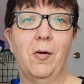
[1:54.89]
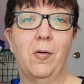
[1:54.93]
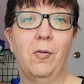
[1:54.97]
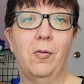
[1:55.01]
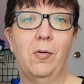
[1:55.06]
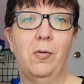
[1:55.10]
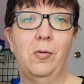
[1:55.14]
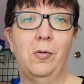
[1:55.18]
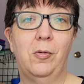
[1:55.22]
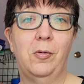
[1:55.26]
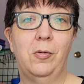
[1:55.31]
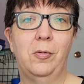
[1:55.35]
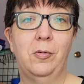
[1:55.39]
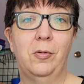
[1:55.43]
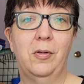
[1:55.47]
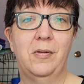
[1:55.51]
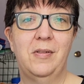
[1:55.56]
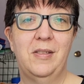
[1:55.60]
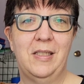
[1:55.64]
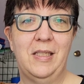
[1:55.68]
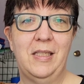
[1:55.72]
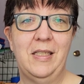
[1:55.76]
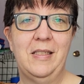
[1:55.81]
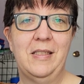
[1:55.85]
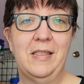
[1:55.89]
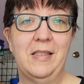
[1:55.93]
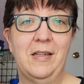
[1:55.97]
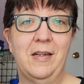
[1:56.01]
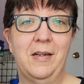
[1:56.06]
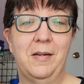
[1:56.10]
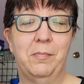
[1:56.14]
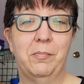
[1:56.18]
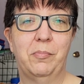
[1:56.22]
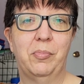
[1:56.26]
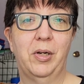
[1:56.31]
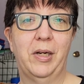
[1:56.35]
old season
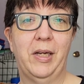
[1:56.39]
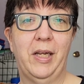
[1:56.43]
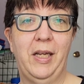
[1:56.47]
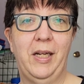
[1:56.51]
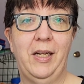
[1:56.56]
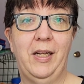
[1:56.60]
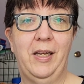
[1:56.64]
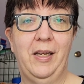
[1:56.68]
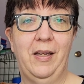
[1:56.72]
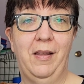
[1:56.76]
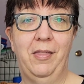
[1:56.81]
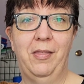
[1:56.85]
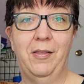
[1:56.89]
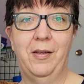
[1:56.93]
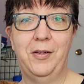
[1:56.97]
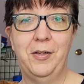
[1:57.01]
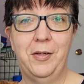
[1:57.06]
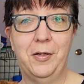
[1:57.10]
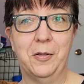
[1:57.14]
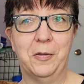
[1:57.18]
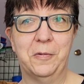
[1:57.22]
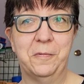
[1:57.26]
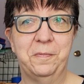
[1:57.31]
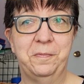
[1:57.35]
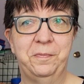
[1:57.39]
and bringing in the new.